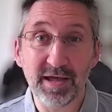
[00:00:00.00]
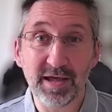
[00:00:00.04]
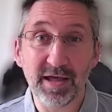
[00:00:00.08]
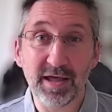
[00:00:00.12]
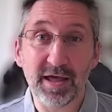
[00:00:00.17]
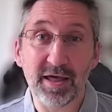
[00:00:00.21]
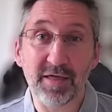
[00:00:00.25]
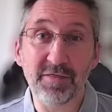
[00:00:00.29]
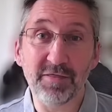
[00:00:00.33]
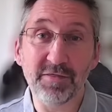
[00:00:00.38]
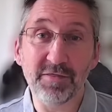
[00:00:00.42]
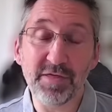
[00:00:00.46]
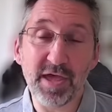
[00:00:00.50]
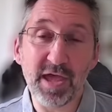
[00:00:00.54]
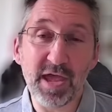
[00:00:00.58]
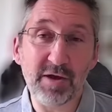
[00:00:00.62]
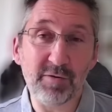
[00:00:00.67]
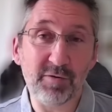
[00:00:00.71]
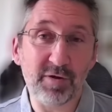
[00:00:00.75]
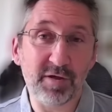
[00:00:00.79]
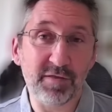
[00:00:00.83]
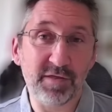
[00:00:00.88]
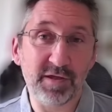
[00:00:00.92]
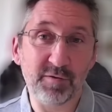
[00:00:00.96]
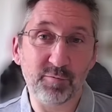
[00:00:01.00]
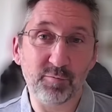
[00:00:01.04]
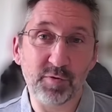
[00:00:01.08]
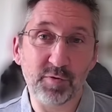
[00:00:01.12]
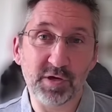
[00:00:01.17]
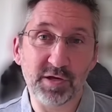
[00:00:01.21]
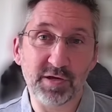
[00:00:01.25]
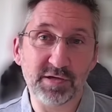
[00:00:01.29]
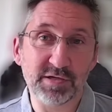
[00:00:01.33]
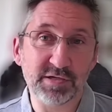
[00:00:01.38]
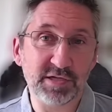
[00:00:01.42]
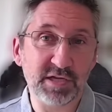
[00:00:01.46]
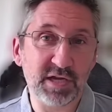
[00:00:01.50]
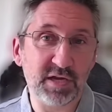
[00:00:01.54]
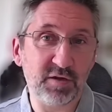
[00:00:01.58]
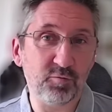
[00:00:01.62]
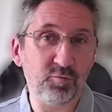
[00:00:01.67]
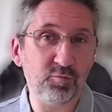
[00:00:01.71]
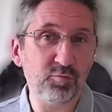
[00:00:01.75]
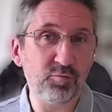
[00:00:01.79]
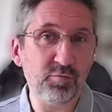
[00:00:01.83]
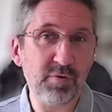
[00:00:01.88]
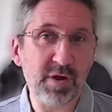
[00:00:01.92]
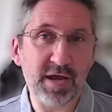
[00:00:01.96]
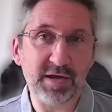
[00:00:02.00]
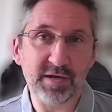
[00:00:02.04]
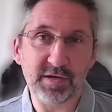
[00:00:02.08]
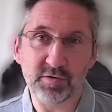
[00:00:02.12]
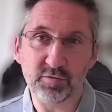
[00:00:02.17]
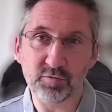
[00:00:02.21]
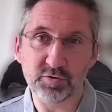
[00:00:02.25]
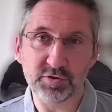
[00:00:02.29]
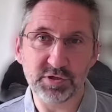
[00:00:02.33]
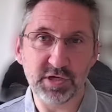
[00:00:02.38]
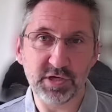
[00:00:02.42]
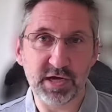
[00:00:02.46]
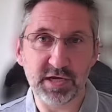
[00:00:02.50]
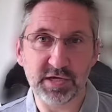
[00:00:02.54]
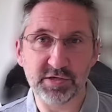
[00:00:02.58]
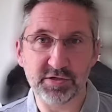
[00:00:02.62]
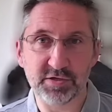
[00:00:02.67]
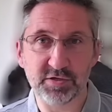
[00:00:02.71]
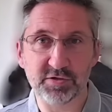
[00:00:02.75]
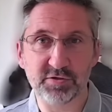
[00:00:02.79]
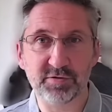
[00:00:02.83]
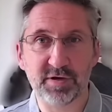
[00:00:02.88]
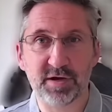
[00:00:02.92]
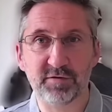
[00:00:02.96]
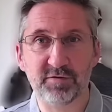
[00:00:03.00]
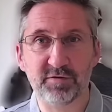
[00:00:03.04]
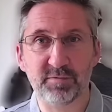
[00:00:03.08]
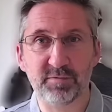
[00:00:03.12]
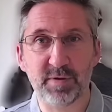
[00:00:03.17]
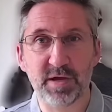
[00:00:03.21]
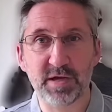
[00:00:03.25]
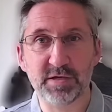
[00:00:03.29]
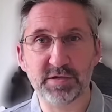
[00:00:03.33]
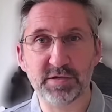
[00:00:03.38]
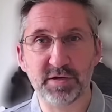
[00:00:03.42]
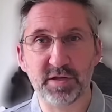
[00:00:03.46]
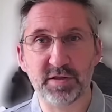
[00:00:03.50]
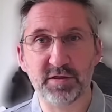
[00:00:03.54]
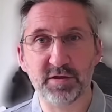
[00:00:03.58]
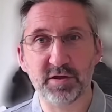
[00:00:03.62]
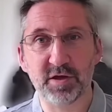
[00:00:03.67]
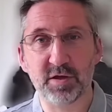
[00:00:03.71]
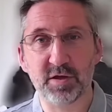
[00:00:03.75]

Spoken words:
And there, I think we're going to see radical change and transformation in the coming